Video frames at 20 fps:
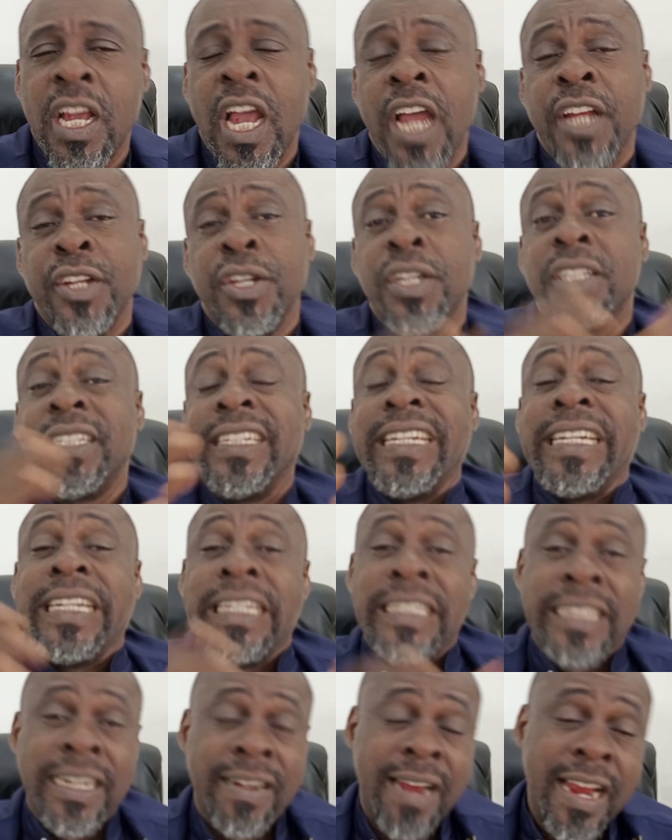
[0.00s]
and not think
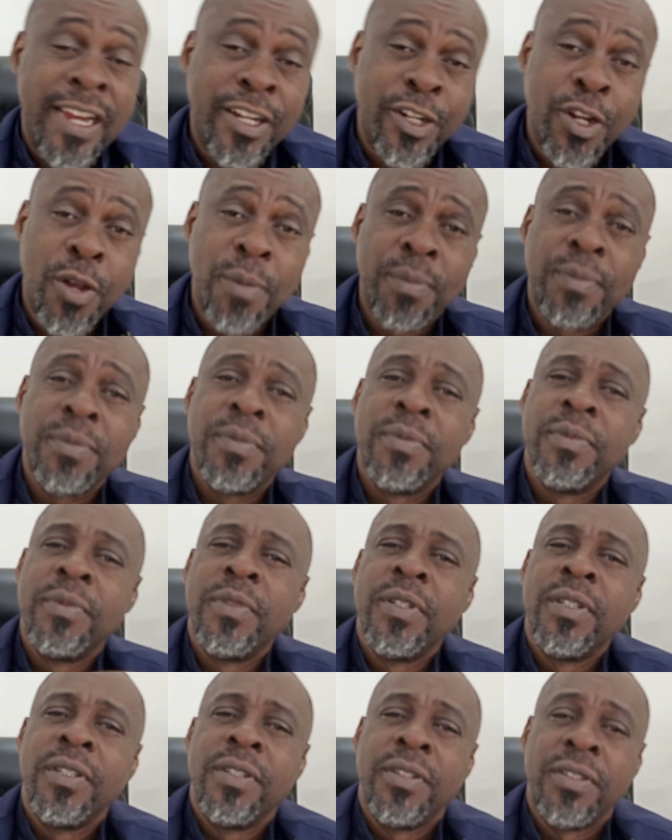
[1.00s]
it's a random
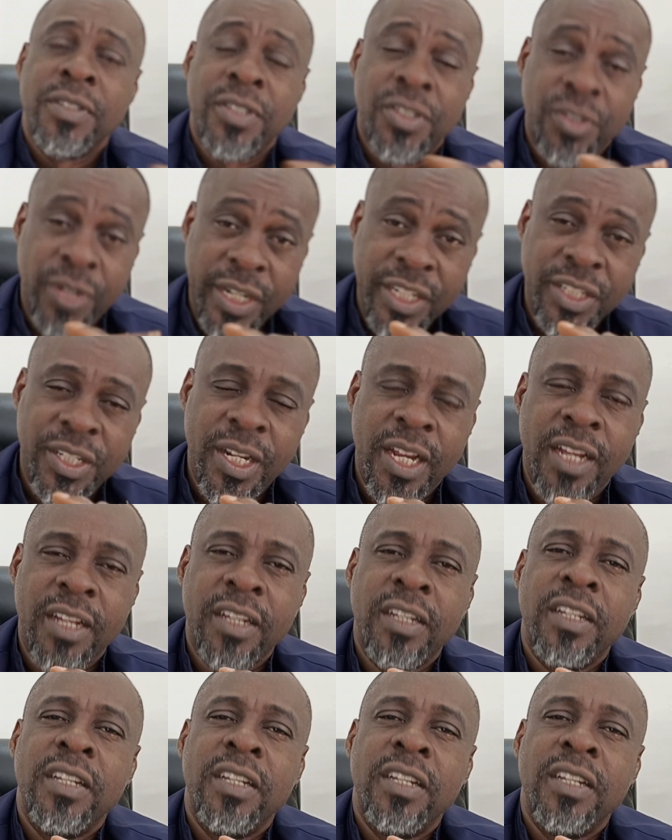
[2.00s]
stranger.